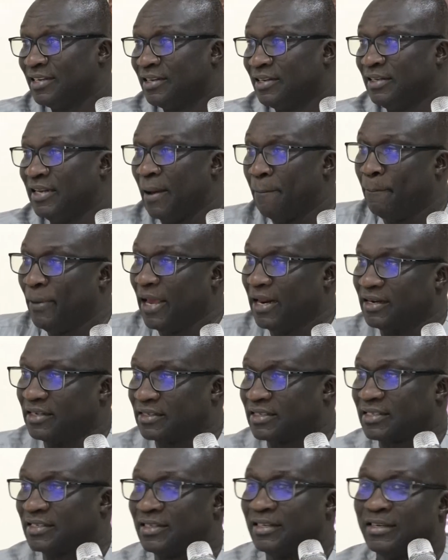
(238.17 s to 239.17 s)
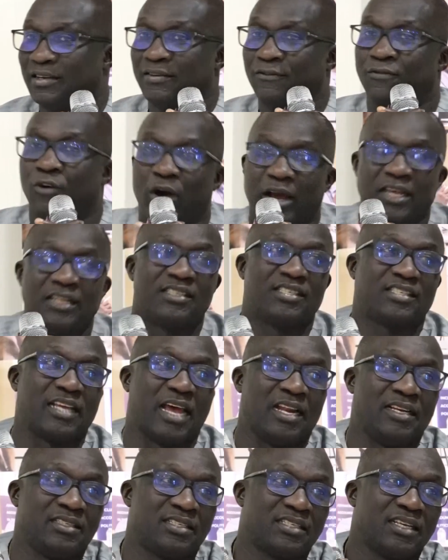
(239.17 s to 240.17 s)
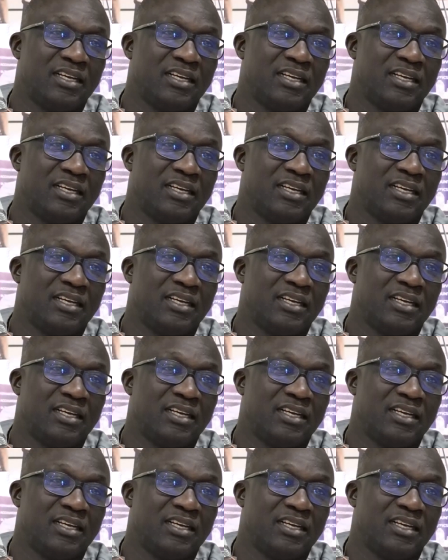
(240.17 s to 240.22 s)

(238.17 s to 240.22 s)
the bills? For instance,